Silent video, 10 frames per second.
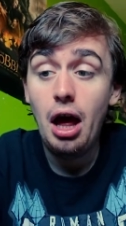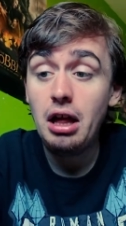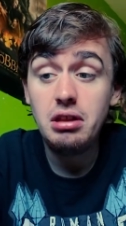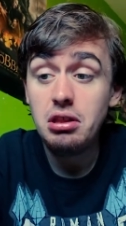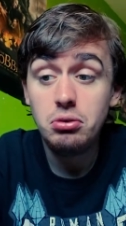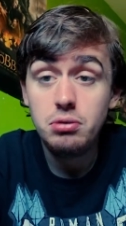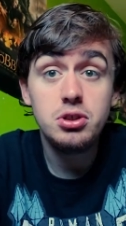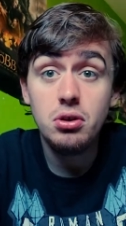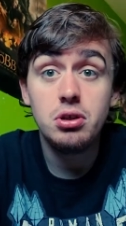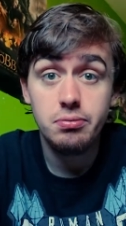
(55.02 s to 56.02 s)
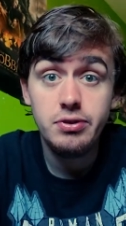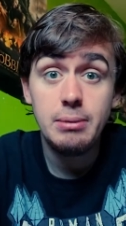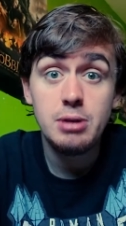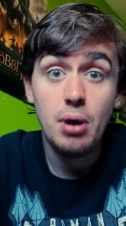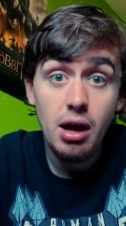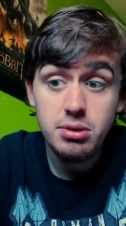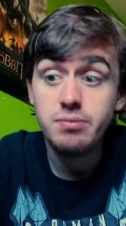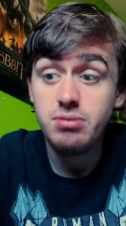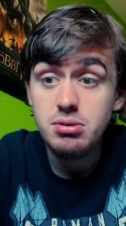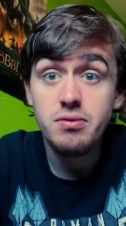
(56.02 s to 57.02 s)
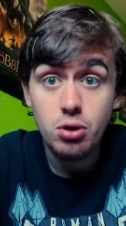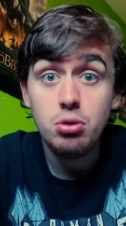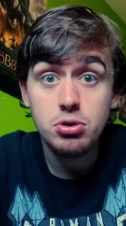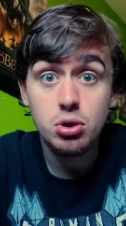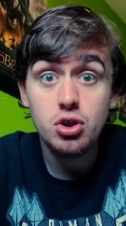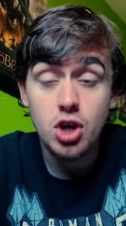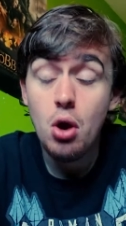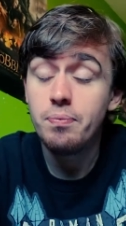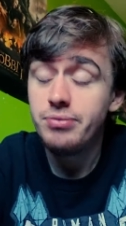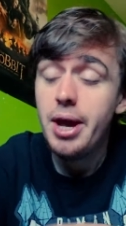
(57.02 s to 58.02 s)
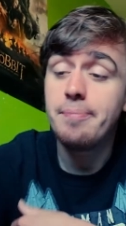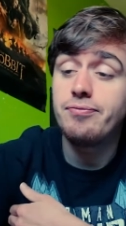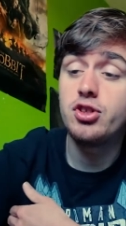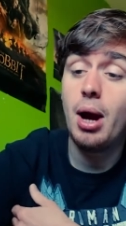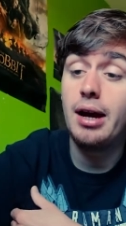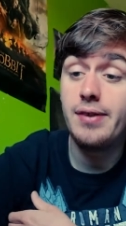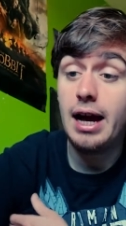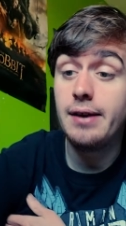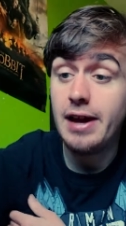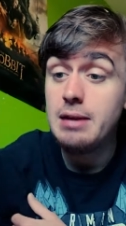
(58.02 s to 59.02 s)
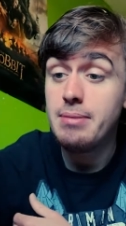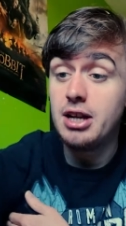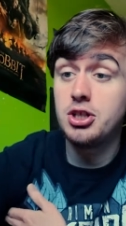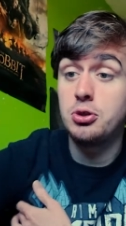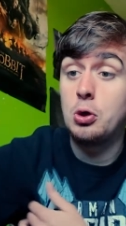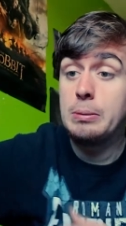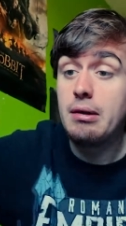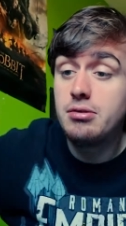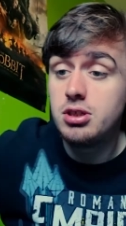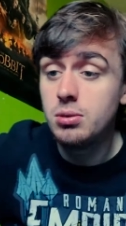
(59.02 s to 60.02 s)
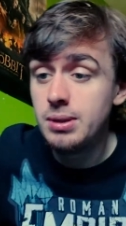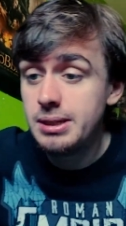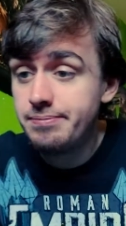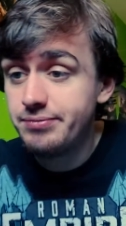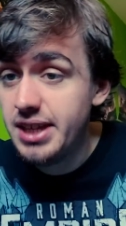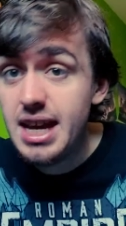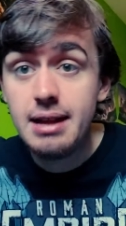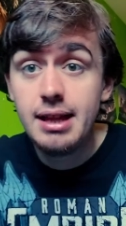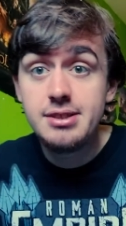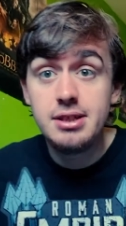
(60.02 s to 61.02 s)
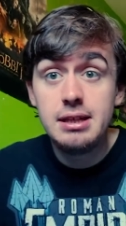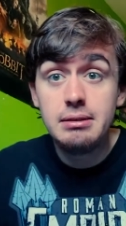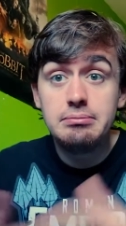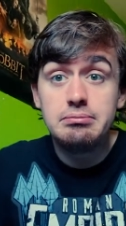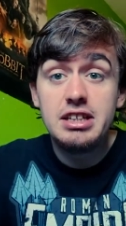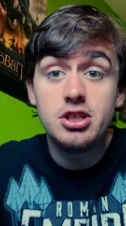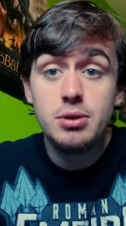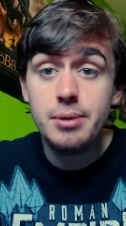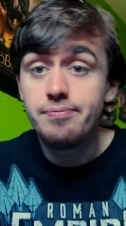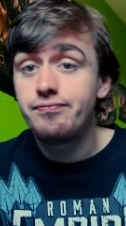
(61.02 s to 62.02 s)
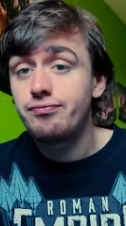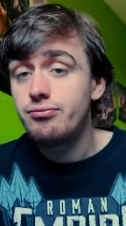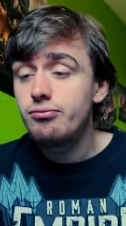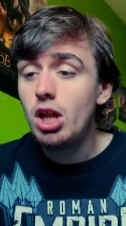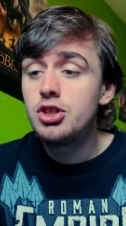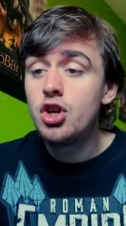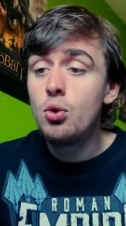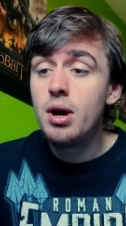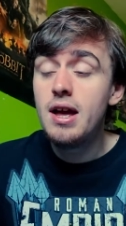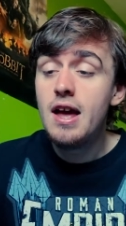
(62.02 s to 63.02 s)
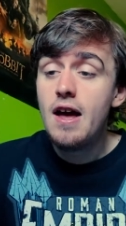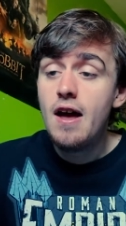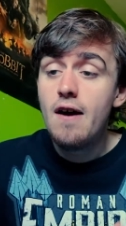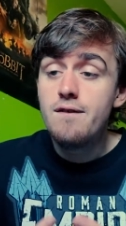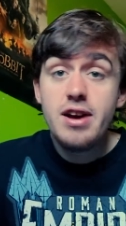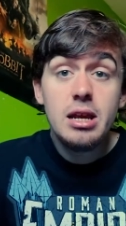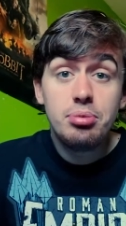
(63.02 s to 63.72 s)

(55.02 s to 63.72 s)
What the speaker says: I thought it was good for the most part. It was a good show. Yeah. So I have 8 matches to talk about. So yeah, let's get to it. So very